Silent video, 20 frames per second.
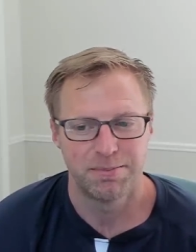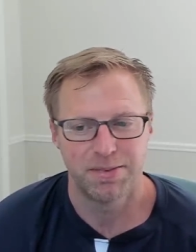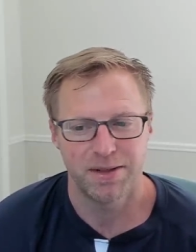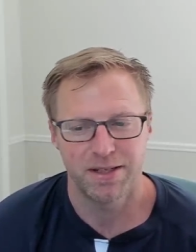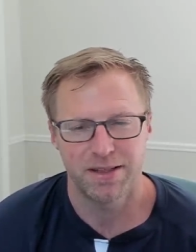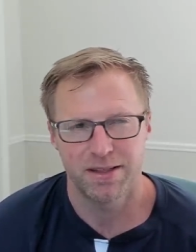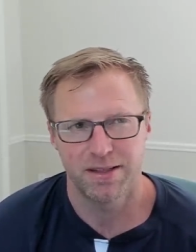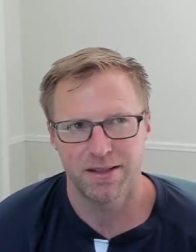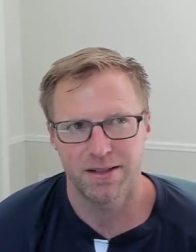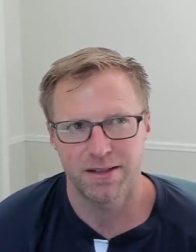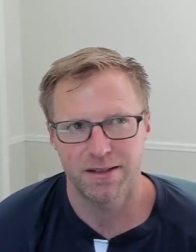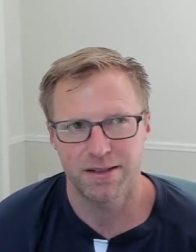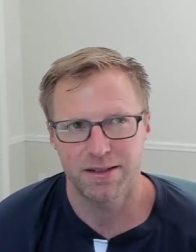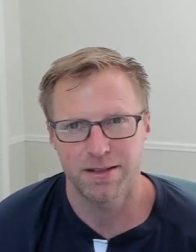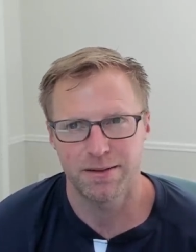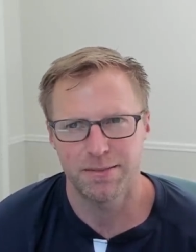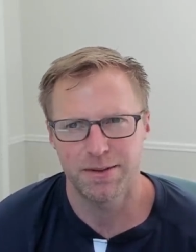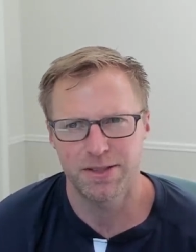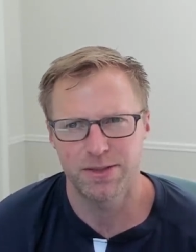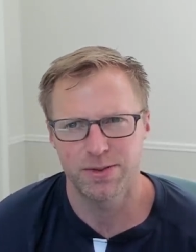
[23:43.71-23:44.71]
But the
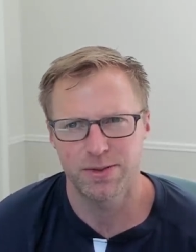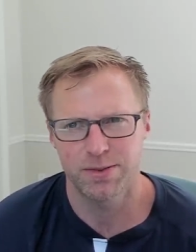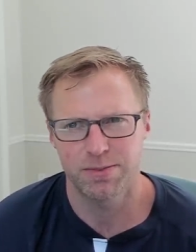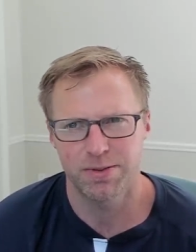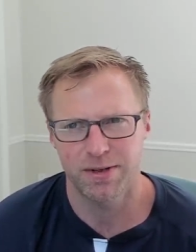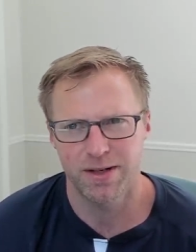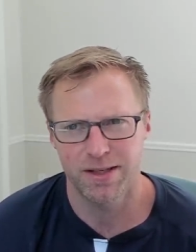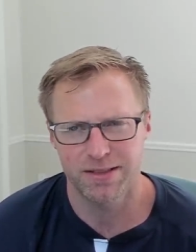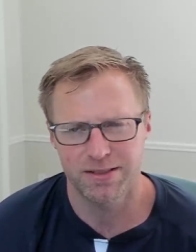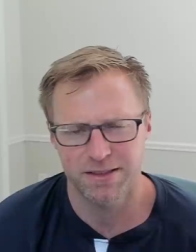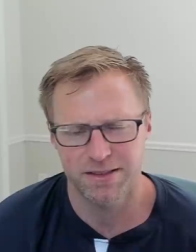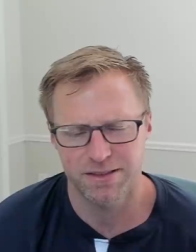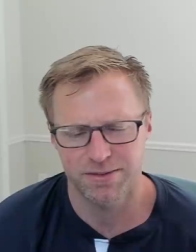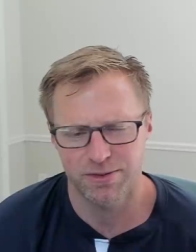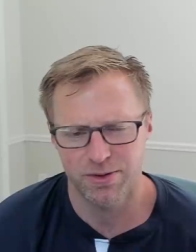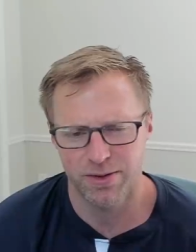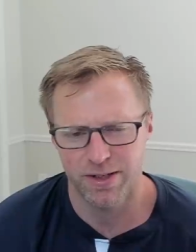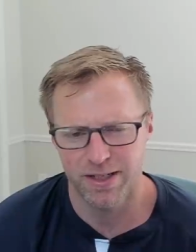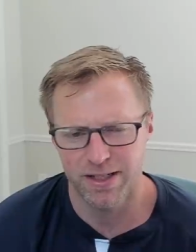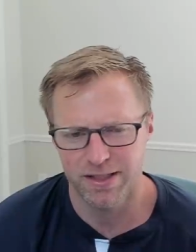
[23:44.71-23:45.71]
habitual process
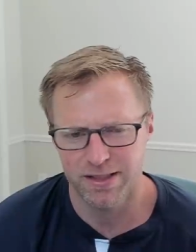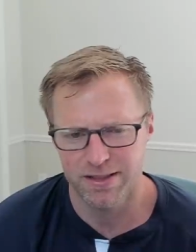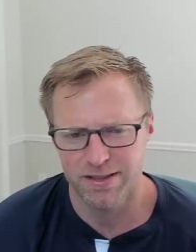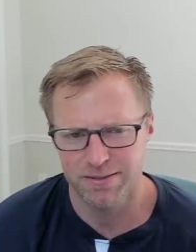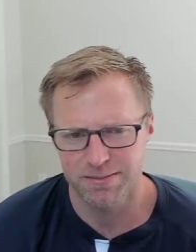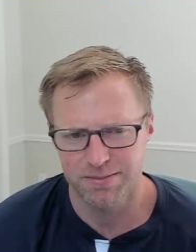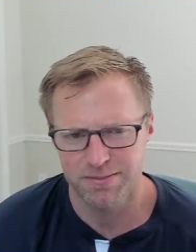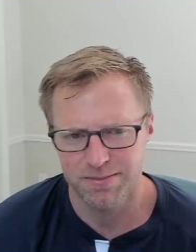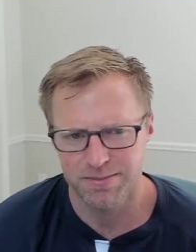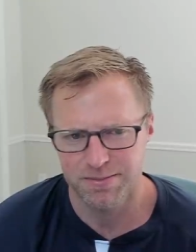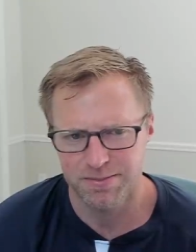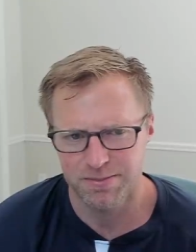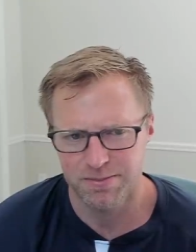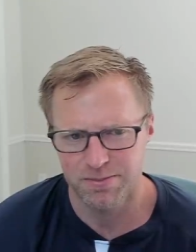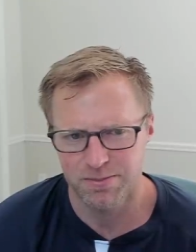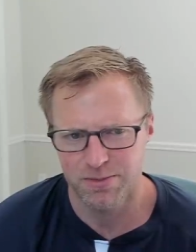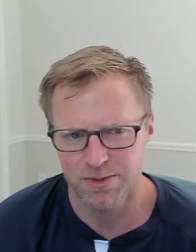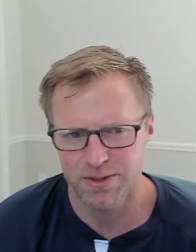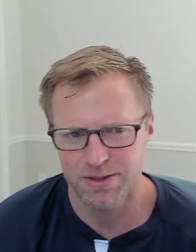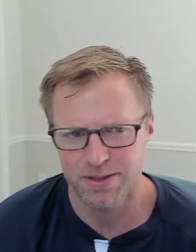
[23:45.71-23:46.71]
of grading them
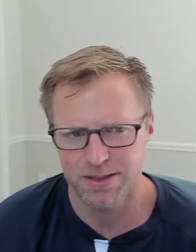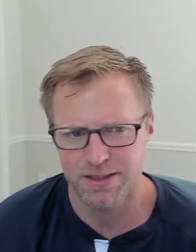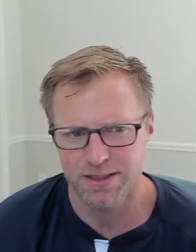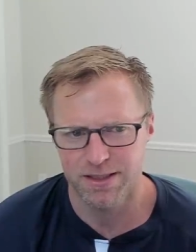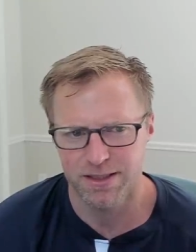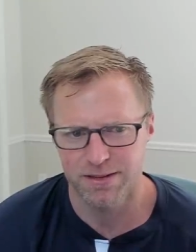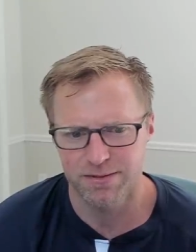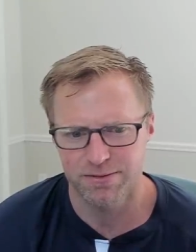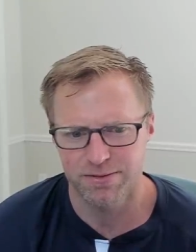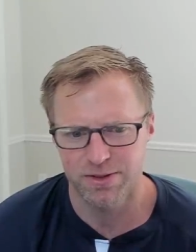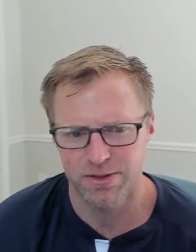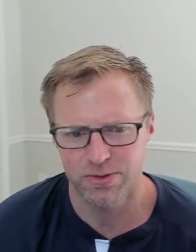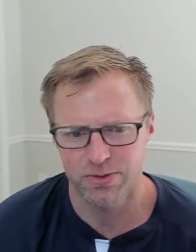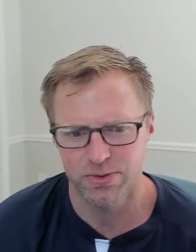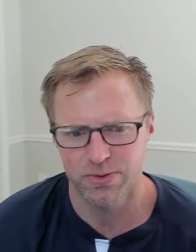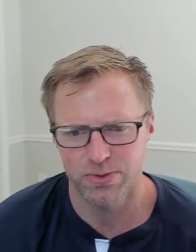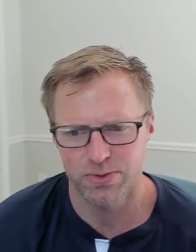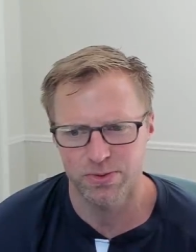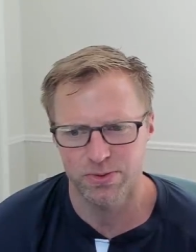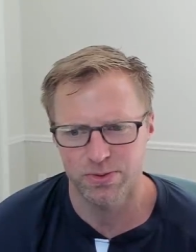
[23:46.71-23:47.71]
will give
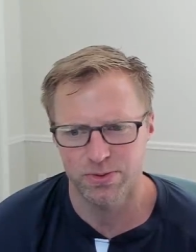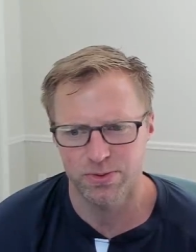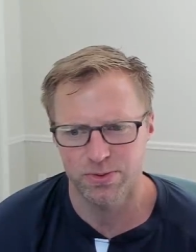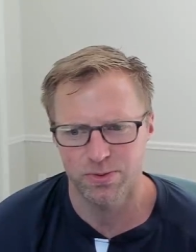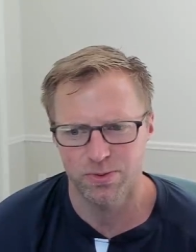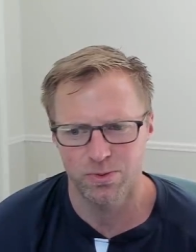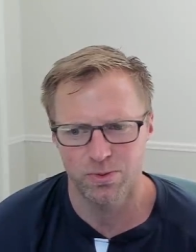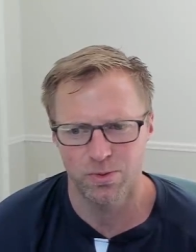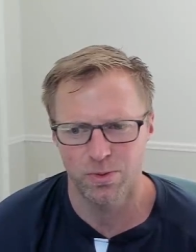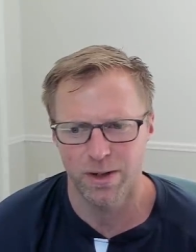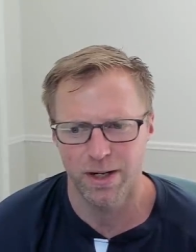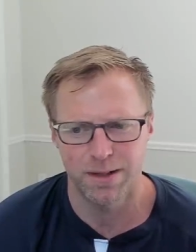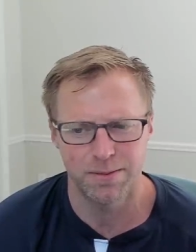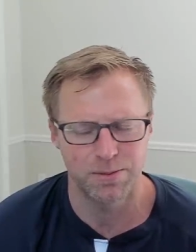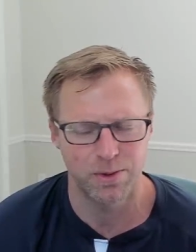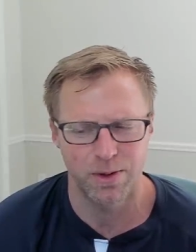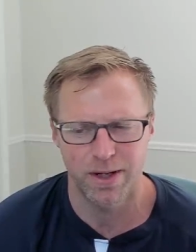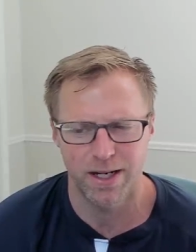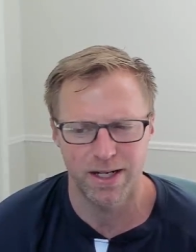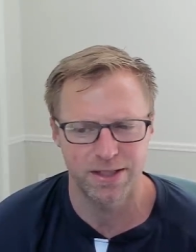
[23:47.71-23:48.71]
you way
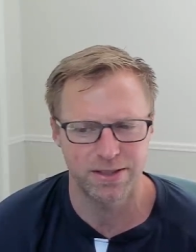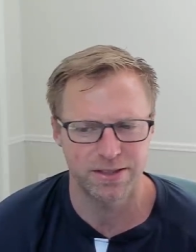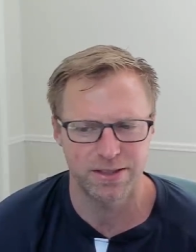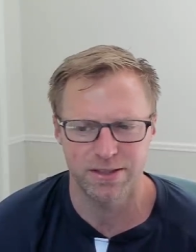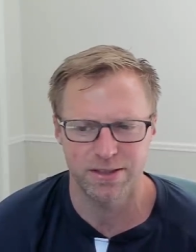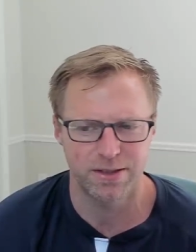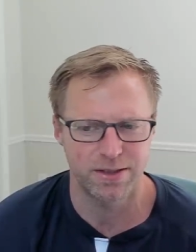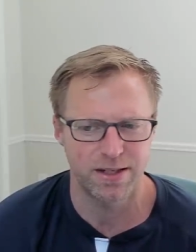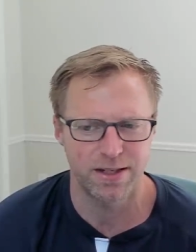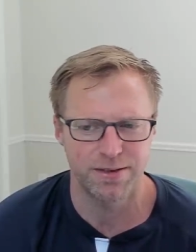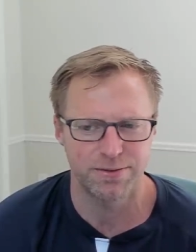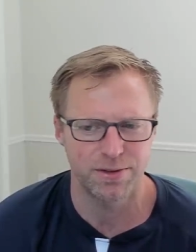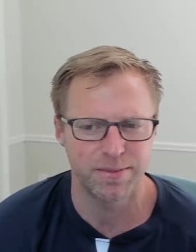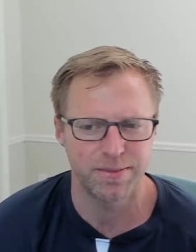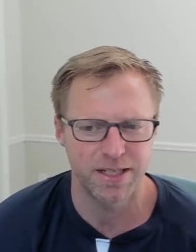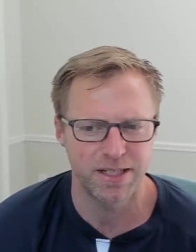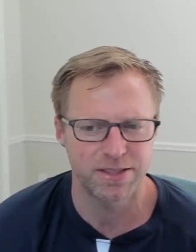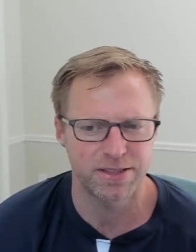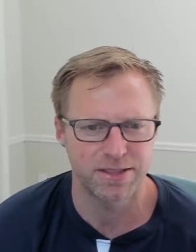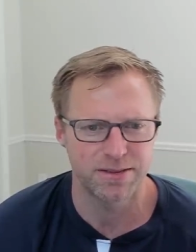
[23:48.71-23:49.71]
more edge than you could ever
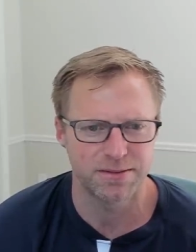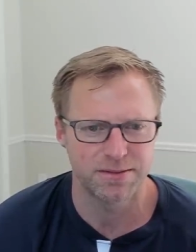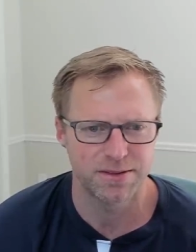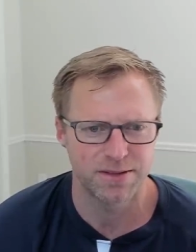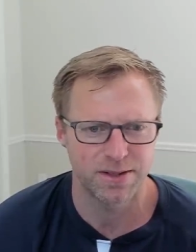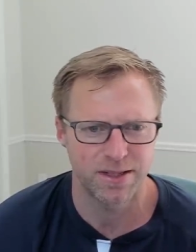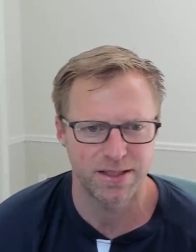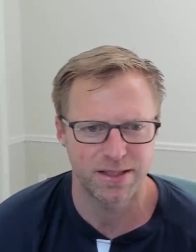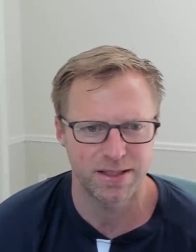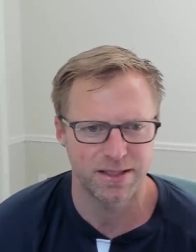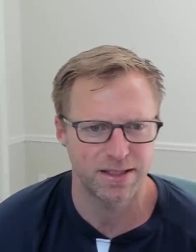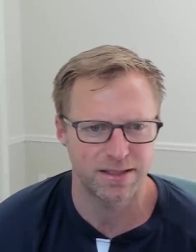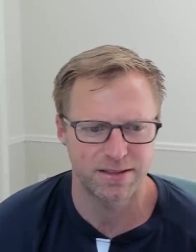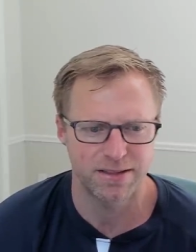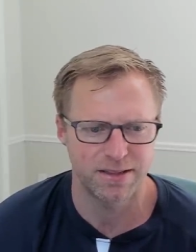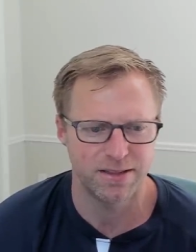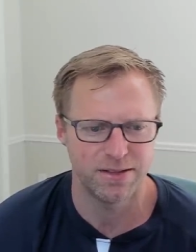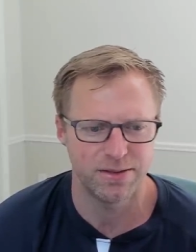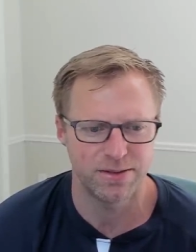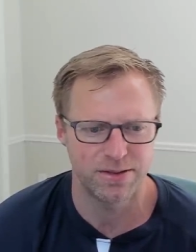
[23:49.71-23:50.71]
imagine. So I think
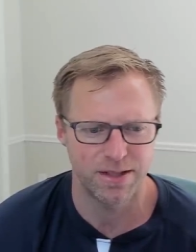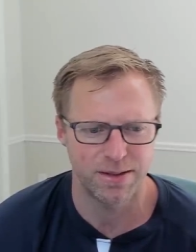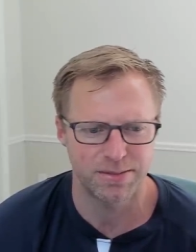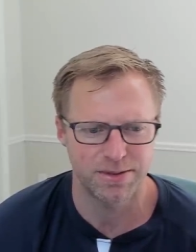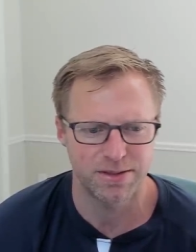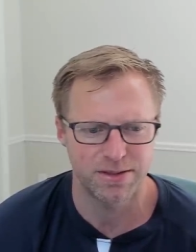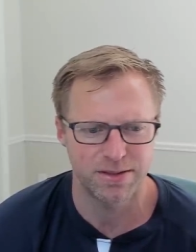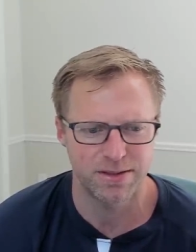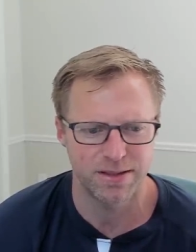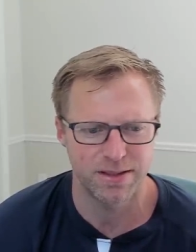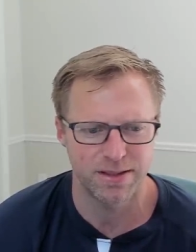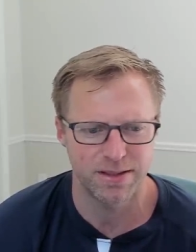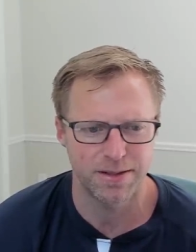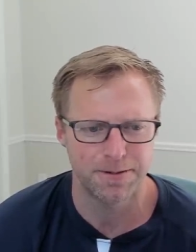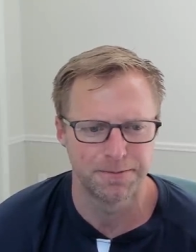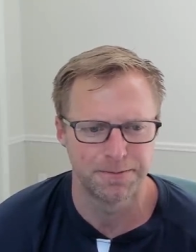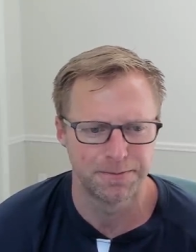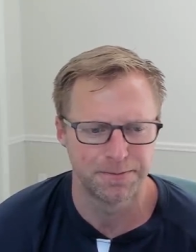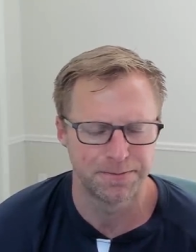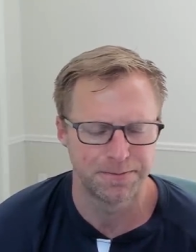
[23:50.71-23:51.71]
that's a huge opportunity
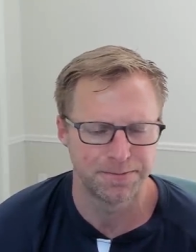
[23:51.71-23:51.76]
there.